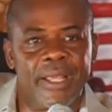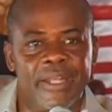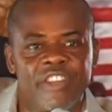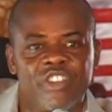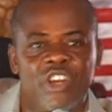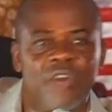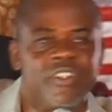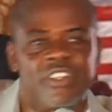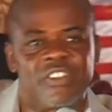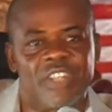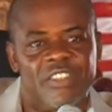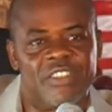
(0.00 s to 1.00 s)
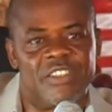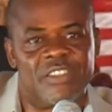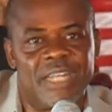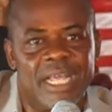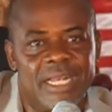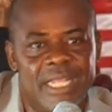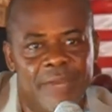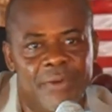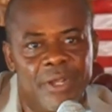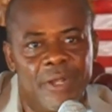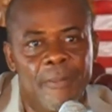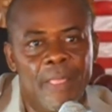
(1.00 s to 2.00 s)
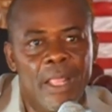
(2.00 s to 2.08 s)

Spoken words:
and discourage the citizens in that area.